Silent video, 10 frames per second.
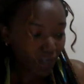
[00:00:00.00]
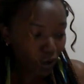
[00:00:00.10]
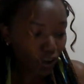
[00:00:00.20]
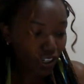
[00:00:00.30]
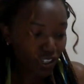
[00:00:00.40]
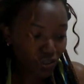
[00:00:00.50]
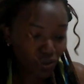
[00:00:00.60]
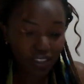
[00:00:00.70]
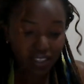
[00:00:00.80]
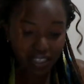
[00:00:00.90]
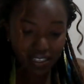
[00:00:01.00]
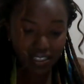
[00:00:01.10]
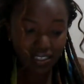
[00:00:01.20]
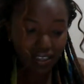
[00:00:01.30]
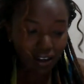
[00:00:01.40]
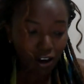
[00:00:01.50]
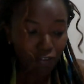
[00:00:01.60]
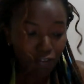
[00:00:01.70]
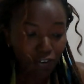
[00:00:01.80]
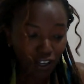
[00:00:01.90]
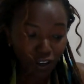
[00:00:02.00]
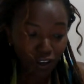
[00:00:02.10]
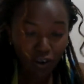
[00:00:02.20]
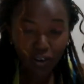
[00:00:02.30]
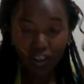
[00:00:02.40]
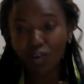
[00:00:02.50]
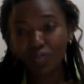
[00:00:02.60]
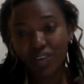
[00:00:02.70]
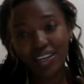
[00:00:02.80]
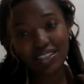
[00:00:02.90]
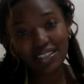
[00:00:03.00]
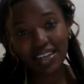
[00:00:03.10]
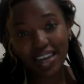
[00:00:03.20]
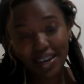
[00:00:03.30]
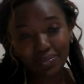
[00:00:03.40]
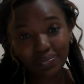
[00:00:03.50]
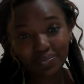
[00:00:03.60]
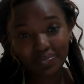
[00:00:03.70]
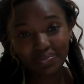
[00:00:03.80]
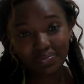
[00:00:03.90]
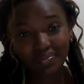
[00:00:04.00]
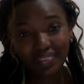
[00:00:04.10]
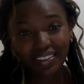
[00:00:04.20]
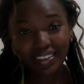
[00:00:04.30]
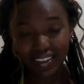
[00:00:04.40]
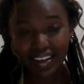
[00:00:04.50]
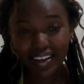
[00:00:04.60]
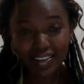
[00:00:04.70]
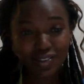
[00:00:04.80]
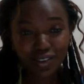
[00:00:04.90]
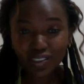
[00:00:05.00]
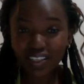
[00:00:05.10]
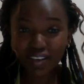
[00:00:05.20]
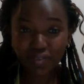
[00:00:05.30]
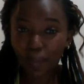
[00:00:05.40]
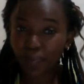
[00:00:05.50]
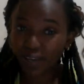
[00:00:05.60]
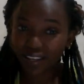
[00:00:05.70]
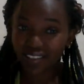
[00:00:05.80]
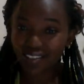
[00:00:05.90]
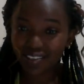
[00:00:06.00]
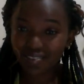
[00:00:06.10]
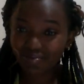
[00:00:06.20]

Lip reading: God is doing this for the glory of his name. Yes, don't give up yet.